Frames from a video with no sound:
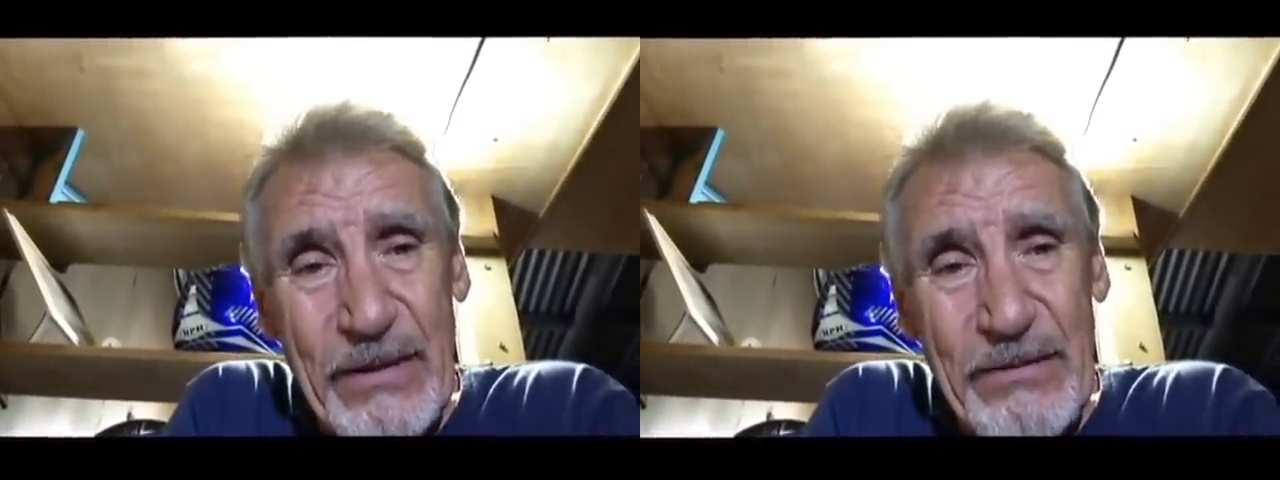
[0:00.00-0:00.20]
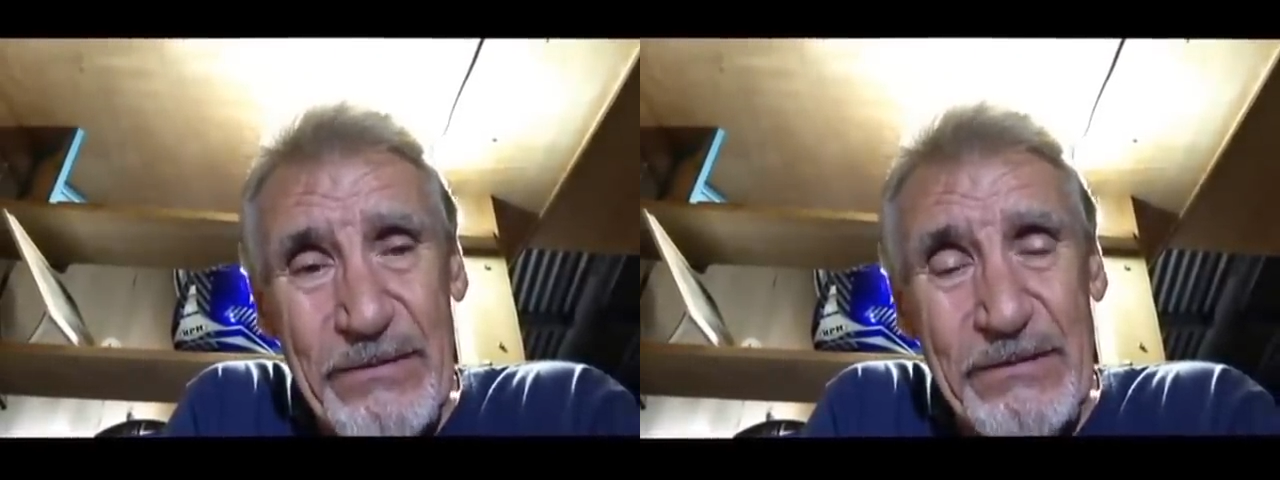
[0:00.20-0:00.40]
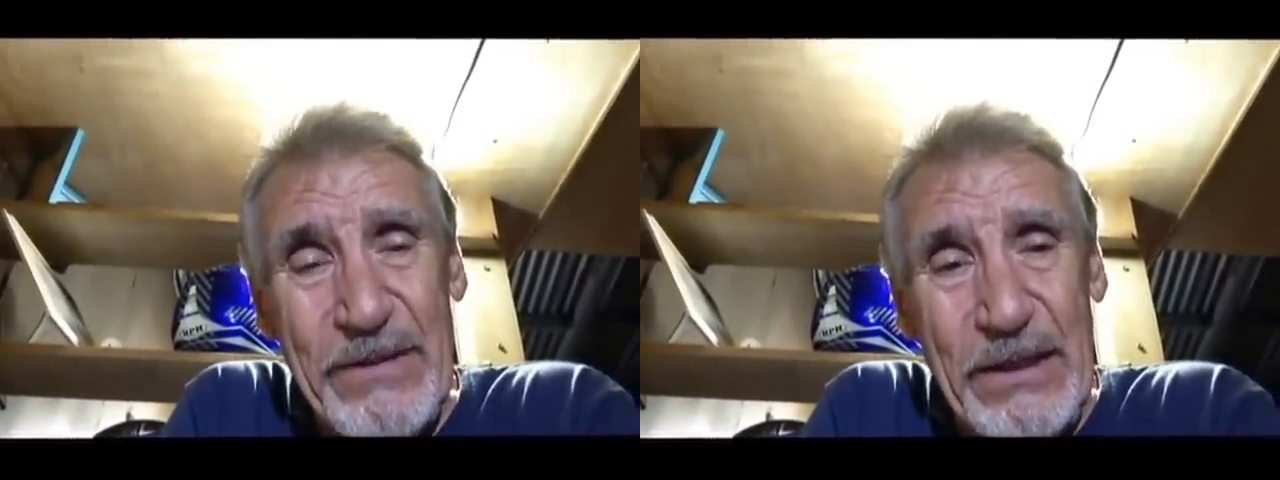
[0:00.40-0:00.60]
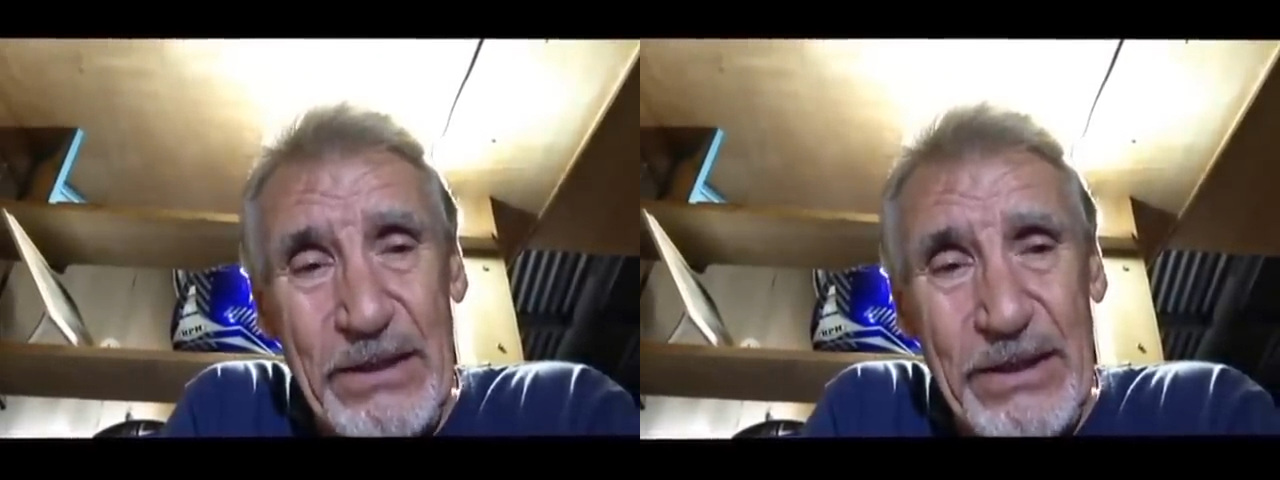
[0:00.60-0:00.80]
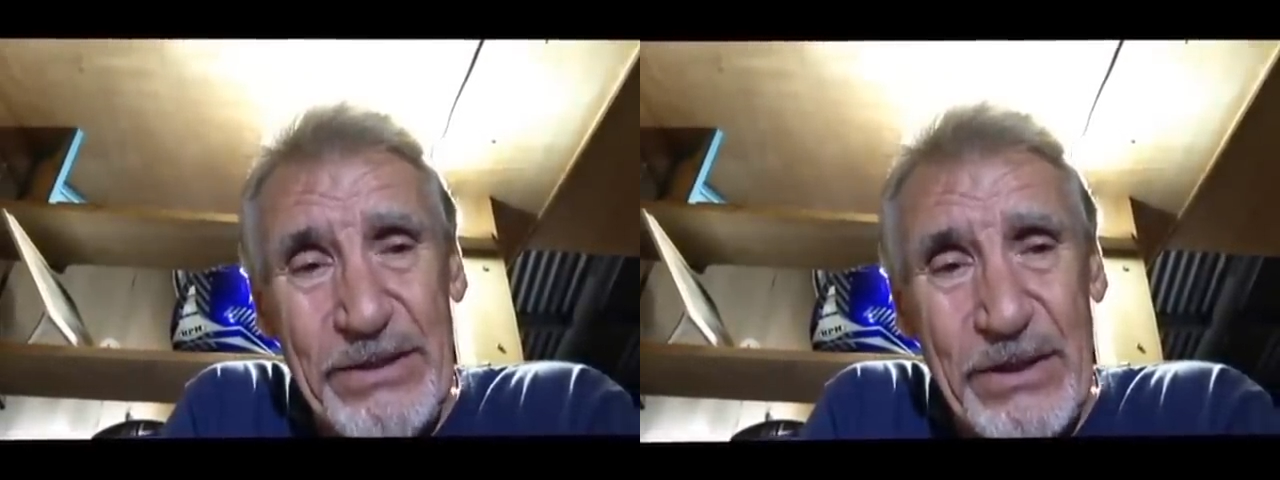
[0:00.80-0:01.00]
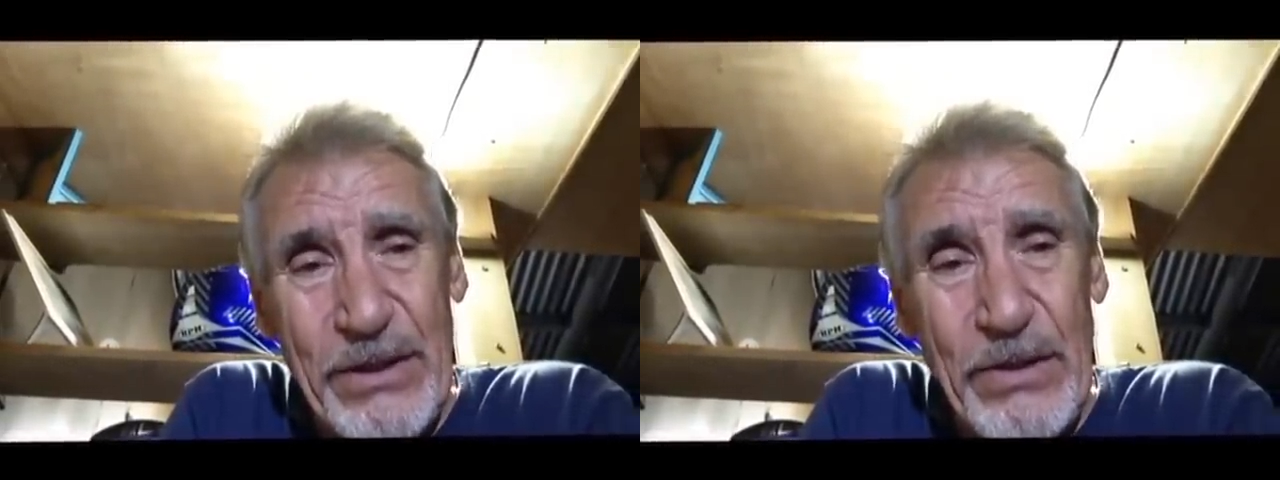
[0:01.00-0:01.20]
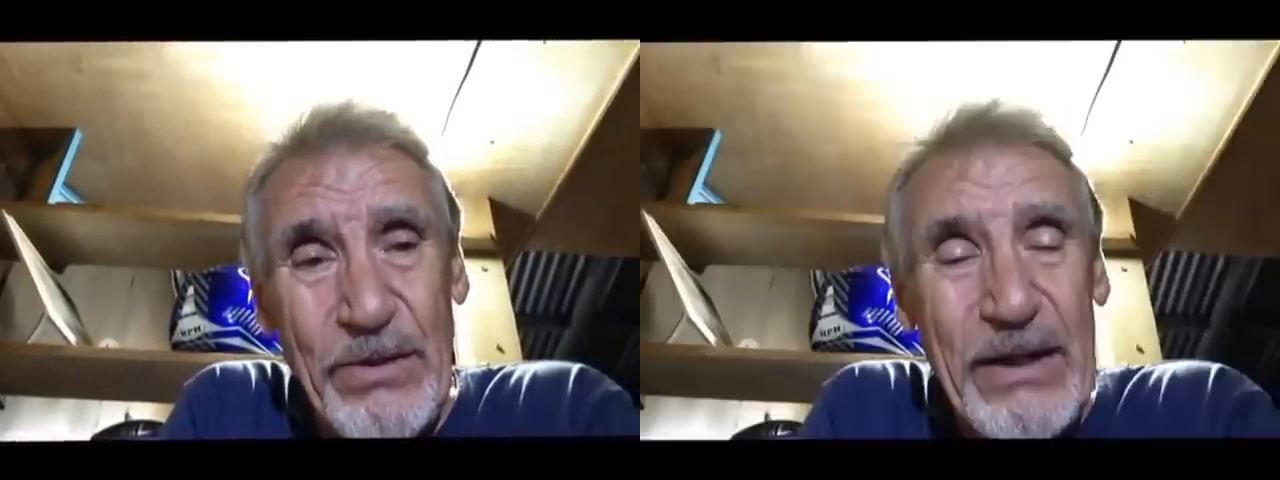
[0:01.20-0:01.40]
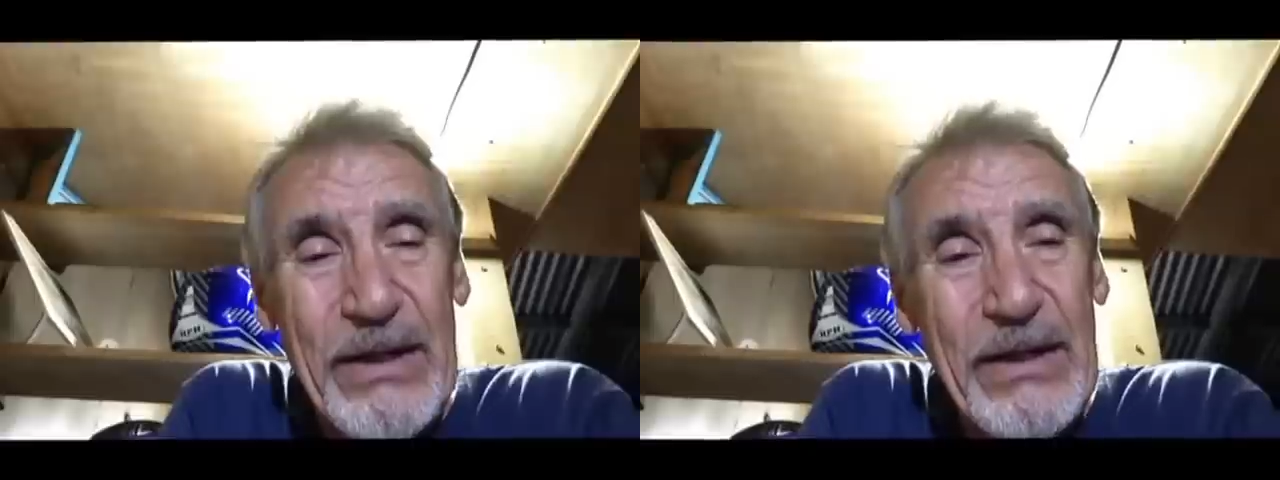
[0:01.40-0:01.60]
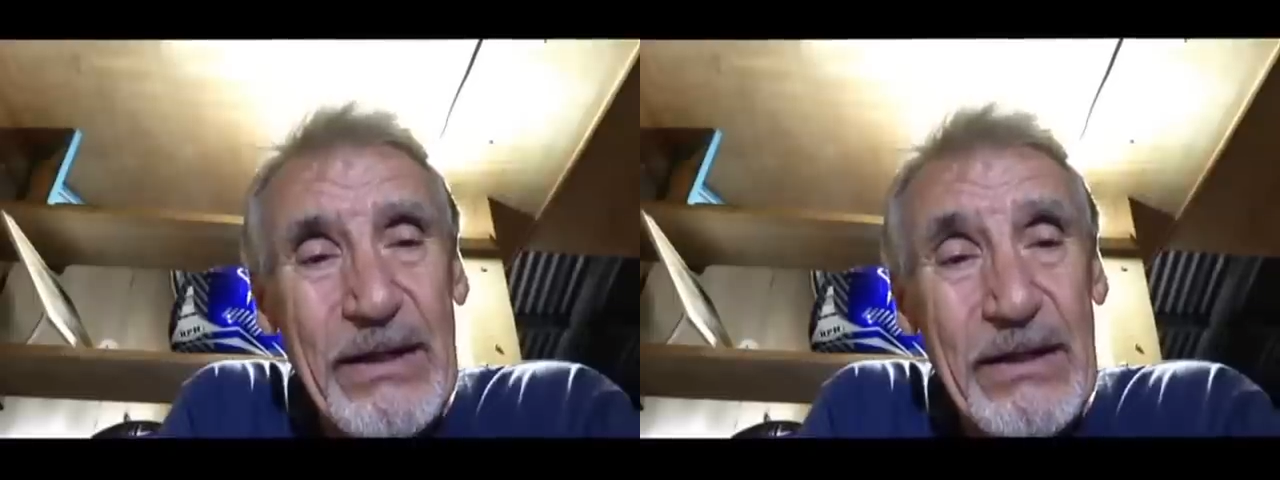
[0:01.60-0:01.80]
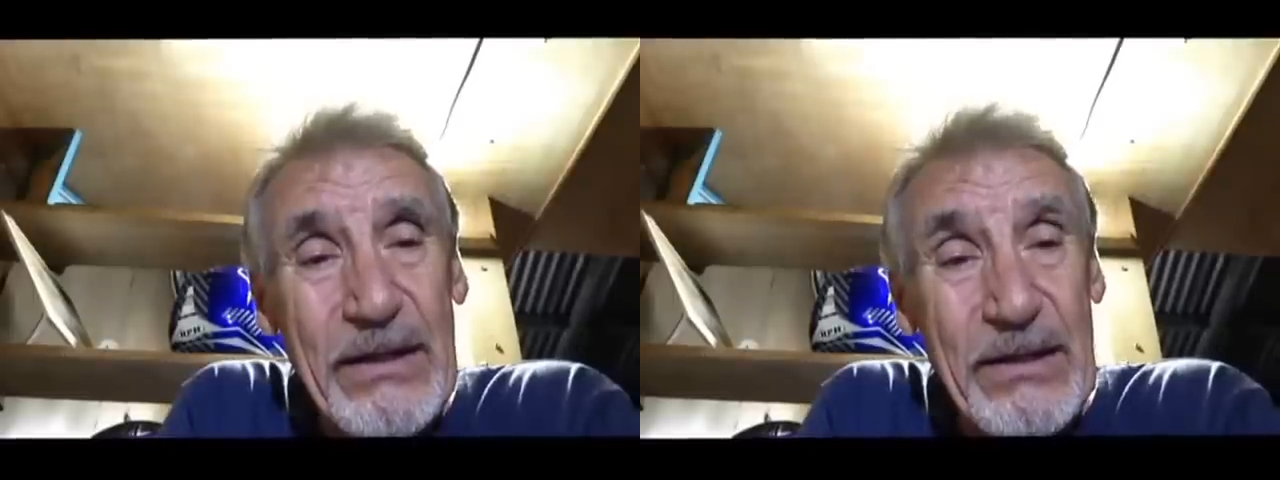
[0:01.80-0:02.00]
15 years ago,
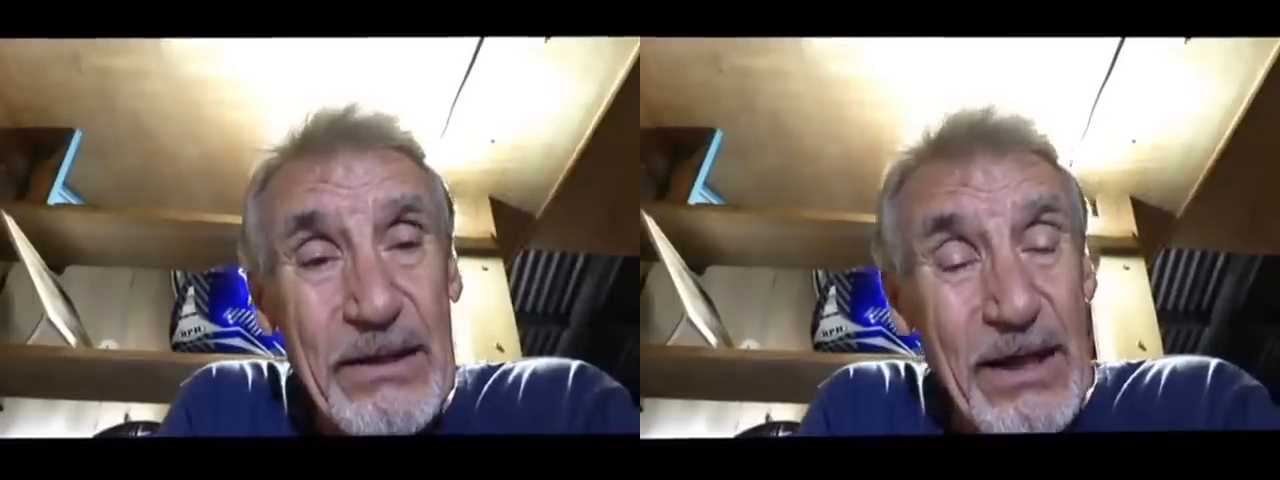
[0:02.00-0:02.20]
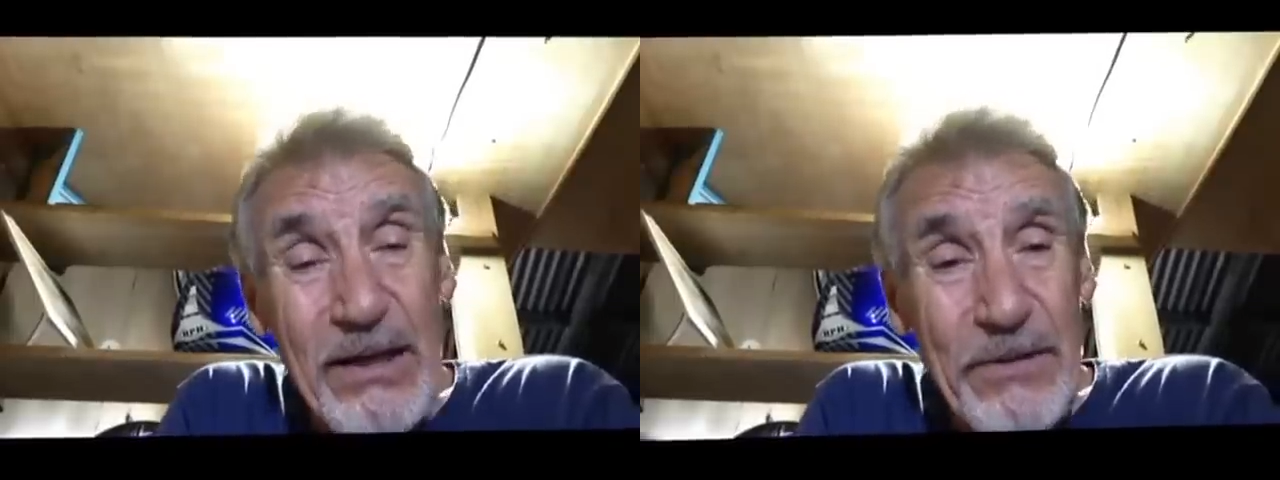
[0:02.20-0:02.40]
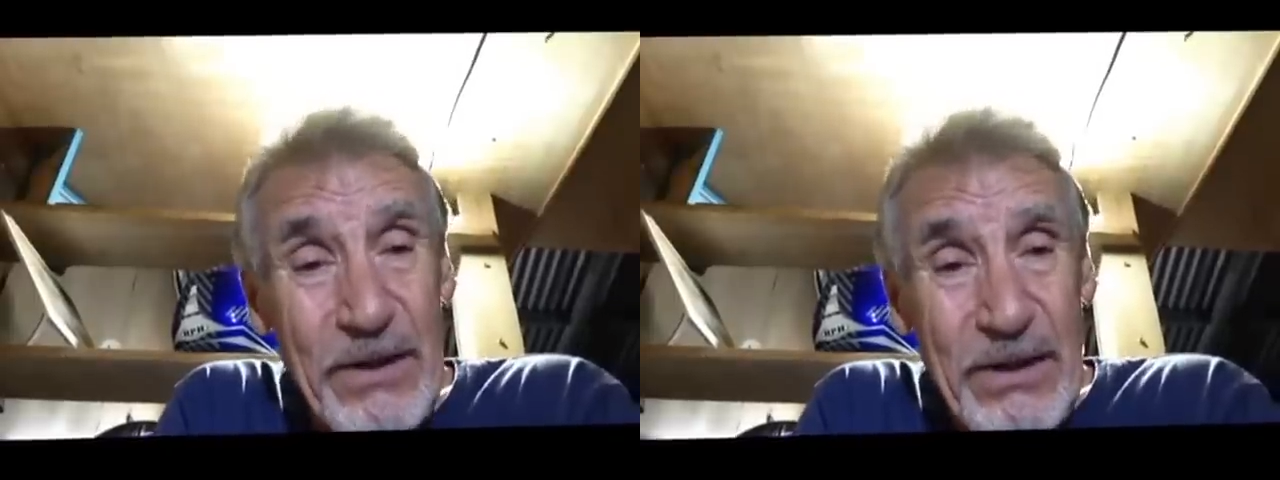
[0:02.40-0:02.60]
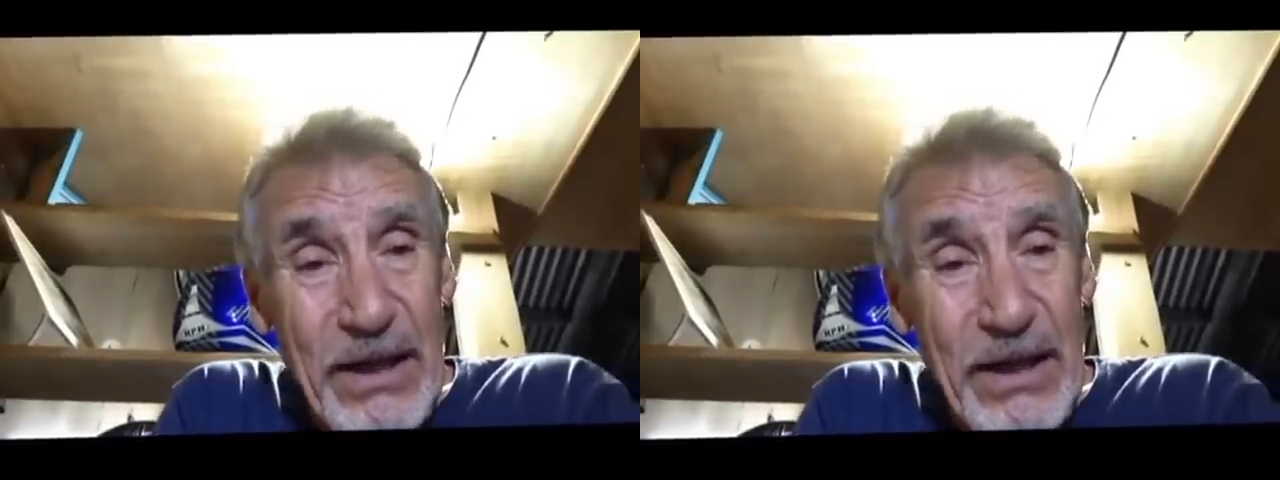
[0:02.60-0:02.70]
and I have